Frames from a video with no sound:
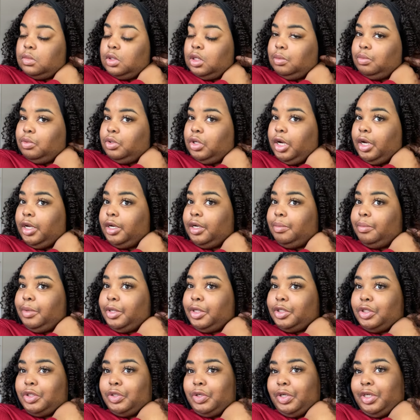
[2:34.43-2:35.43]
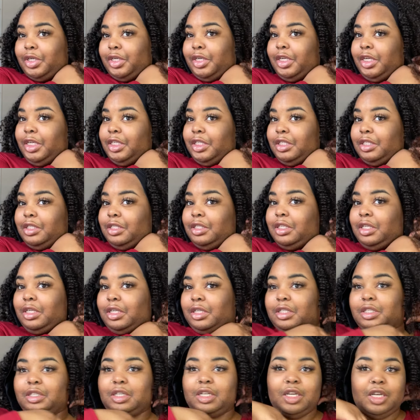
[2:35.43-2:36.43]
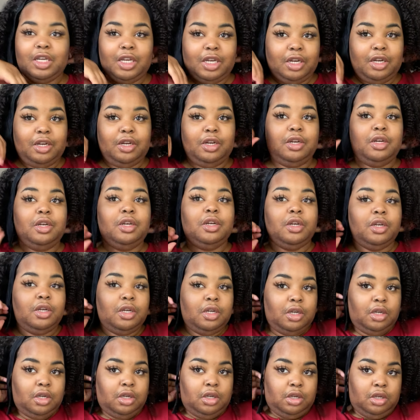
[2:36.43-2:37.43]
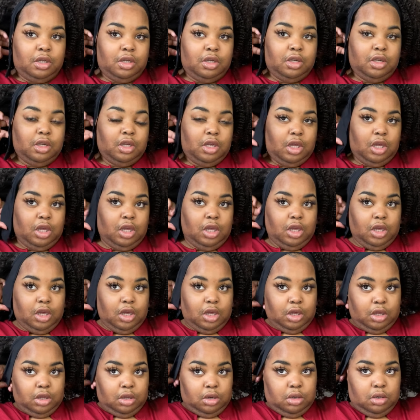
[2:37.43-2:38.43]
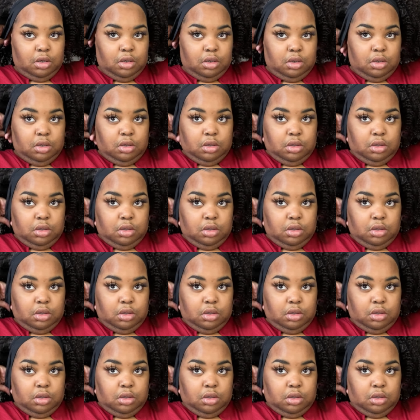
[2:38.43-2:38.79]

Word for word: I'm trying to make sure it doesn't stick to the hair. And